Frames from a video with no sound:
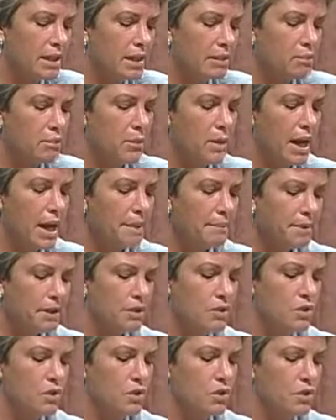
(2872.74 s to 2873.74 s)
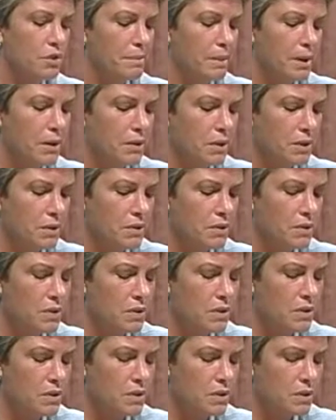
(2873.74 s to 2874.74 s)
what I'm concerned about is,
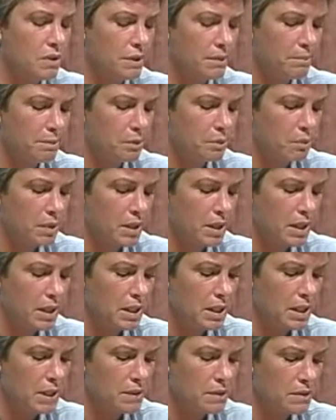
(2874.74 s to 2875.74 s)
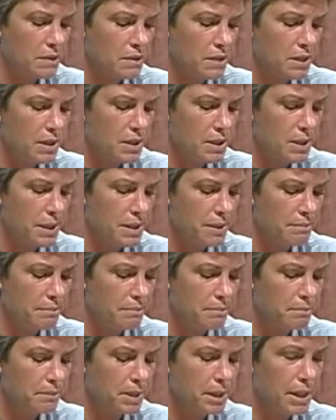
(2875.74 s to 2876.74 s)
number one,
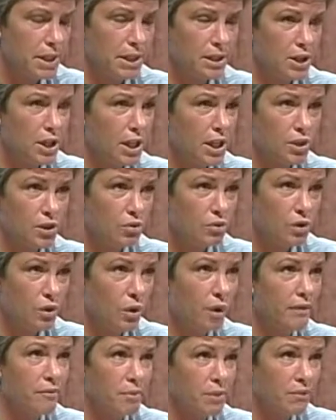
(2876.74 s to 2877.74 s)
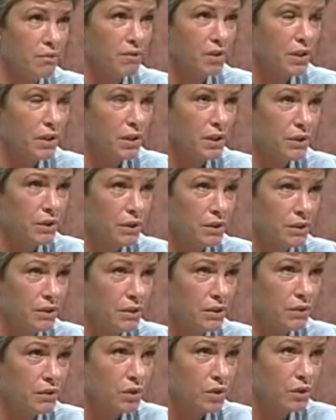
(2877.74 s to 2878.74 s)
and you know I've been very critical
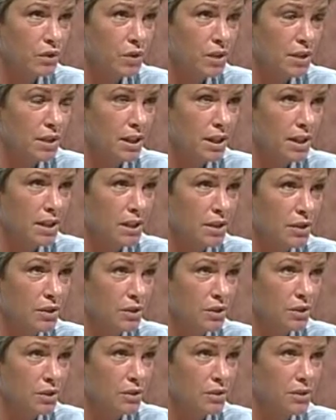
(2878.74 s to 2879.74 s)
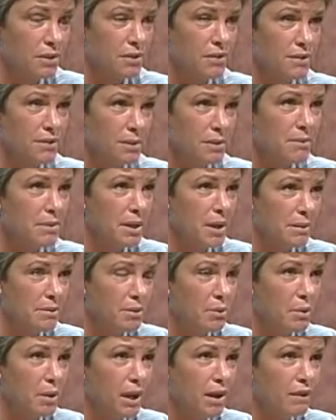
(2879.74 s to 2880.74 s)
of you and your sometimes
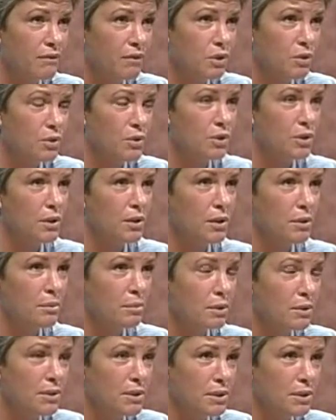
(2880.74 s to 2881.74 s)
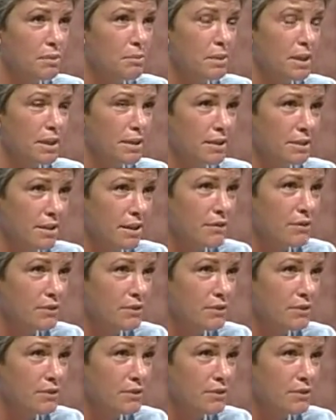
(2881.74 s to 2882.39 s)
what I view as your inability to make the tough